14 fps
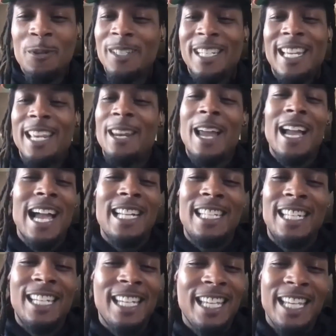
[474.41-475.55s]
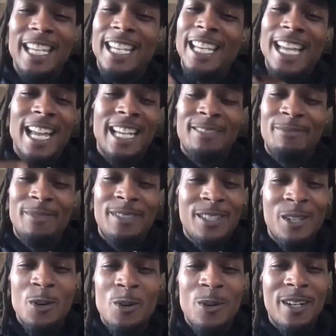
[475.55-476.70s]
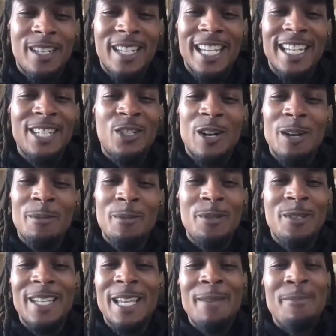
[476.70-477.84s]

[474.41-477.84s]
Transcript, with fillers: And then I got to the league, I scoring, getting in trouble.